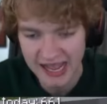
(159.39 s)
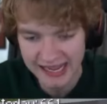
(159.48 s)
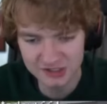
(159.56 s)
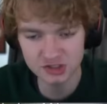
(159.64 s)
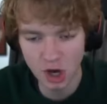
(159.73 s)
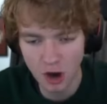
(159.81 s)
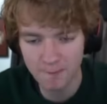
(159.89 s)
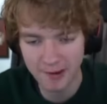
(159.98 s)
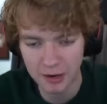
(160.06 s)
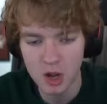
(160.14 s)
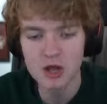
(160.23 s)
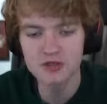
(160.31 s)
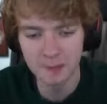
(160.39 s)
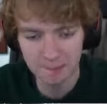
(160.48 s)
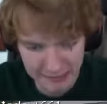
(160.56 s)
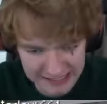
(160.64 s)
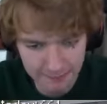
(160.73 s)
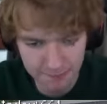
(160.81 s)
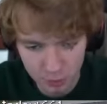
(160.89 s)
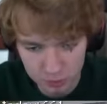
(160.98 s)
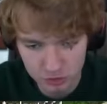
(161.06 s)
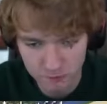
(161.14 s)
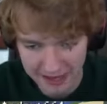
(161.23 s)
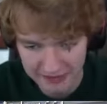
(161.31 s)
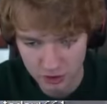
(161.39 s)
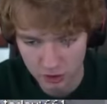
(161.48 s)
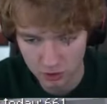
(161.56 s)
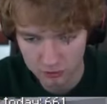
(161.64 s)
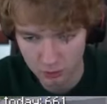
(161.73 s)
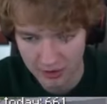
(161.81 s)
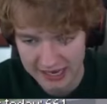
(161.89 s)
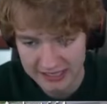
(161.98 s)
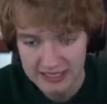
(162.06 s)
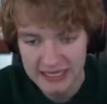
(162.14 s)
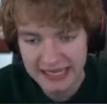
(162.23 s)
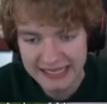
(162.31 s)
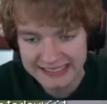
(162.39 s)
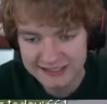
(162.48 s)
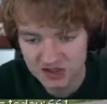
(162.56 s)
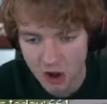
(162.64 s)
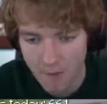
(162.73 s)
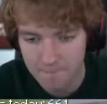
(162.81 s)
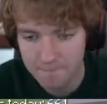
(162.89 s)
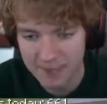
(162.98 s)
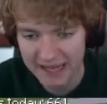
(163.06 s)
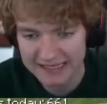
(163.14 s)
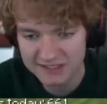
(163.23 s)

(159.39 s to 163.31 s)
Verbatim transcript: it's not about the people you mend along the way. It's about